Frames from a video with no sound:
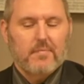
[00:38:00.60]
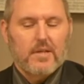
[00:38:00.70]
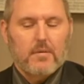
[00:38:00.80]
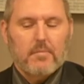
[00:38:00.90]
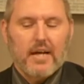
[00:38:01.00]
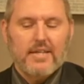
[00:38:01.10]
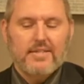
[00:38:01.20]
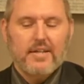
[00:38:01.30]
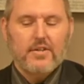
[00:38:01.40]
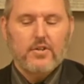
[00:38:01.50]
But I
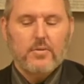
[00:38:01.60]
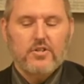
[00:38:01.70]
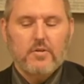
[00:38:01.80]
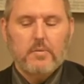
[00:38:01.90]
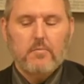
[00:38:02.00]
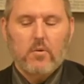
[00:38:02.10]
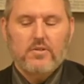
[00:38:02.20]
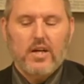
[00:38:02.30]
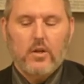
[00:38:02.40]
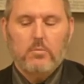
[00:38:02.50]
say unto you, it shall be more
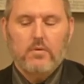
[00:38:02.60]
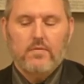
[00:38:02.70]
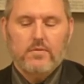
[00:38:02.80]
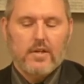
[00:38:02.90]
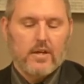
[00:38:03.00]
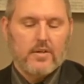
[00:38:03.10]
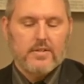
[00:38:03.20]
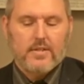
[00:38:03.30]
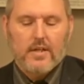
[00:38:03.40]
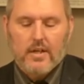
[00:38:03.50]
tolerable for Tyre and
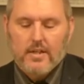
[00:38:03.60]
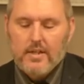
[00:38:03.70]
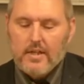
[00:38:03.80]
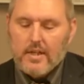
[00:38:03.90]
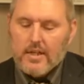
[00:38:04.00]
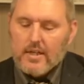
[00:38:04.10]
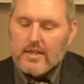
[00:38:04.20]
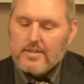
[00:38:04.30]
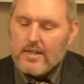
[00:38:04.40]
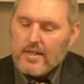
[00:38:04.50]
Sidon,
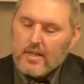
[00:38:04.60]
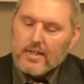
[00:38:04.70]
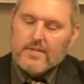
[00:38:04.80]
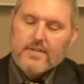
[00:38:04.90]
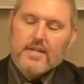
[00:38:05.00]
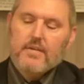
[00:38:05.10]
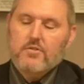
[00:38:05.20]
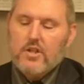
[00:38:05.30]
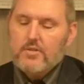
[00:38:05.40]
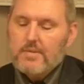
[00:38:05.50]
Sidon at the day of
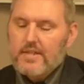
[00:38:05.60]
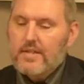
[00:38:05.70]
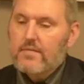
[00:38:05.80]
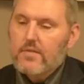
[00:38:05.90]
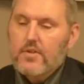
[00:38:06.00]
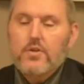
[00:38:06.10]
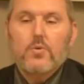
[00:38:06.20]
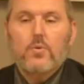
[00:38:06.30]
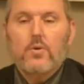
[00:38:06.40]
judgment than for you.